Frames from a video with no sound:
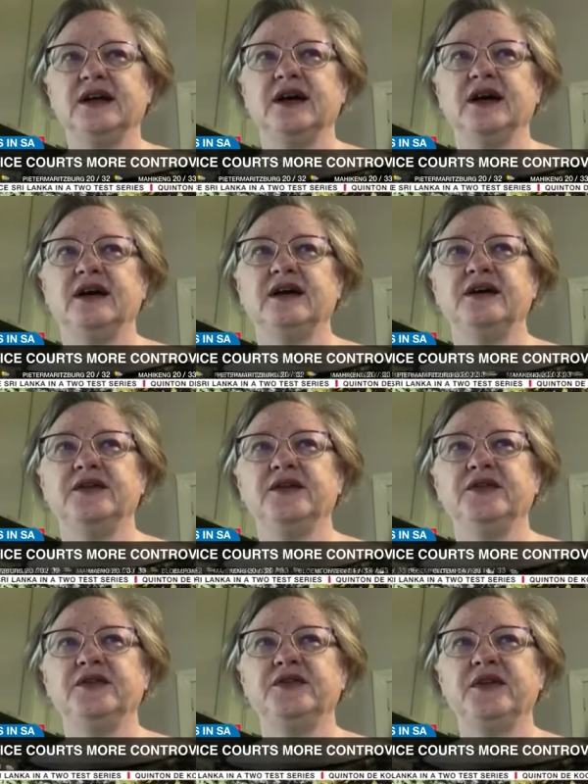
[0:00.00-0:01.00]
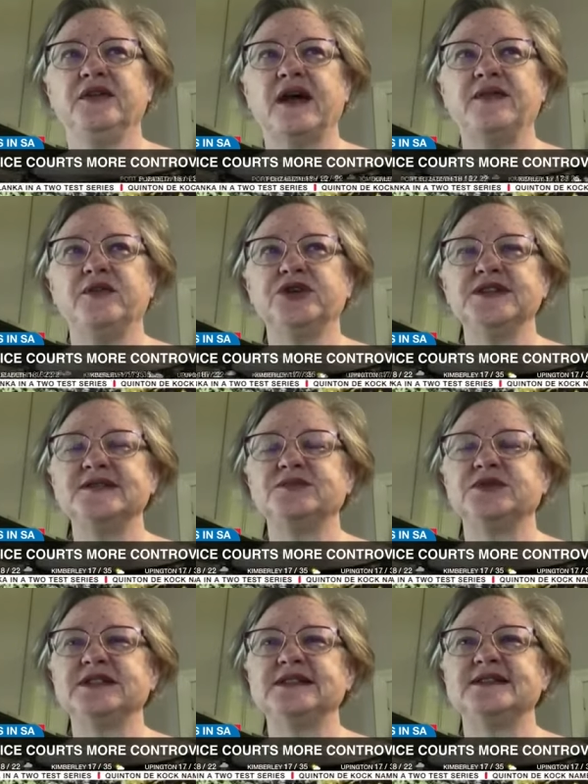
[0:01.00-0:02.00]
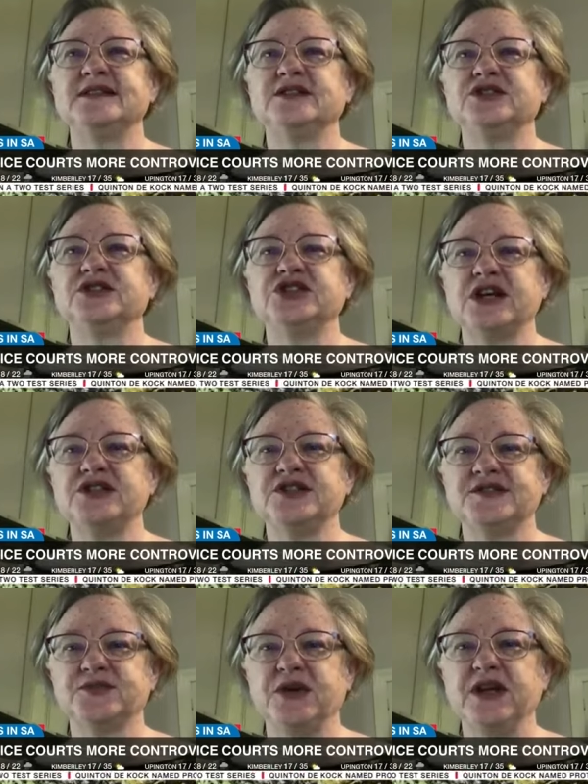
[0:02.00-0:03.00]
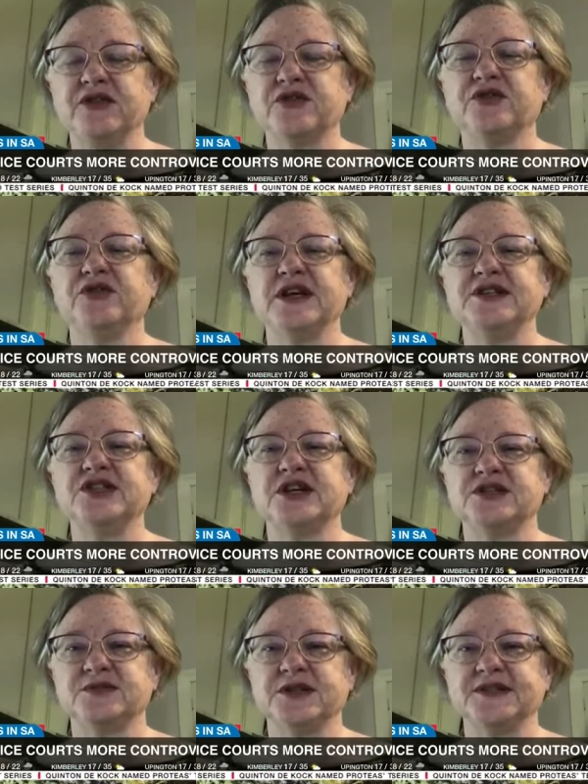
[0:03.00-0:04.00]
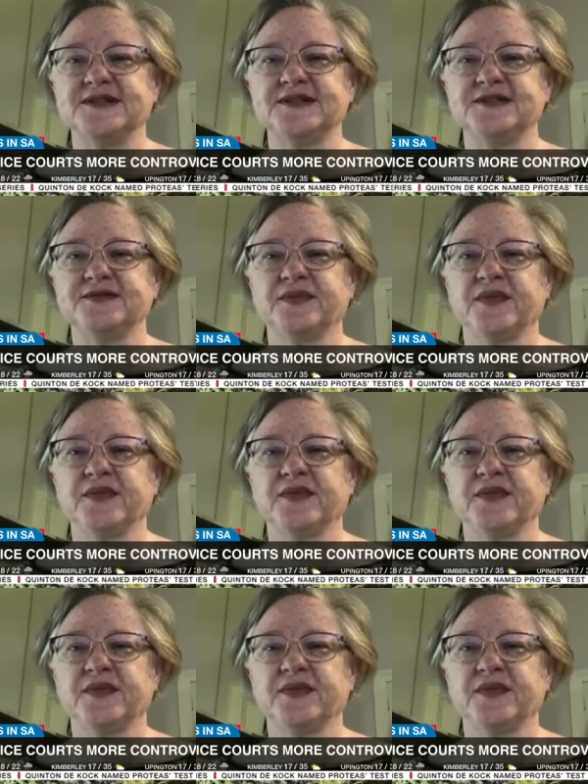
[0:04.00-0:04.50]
the principle is that judges speak through their judgments.